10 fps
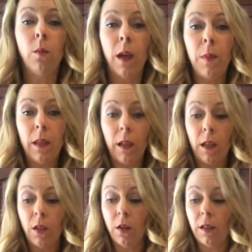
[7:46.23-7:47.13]
might be
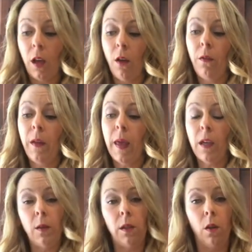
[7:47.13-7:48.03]
thinking to yourself
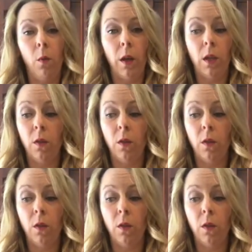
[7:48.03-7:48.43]
that you still want to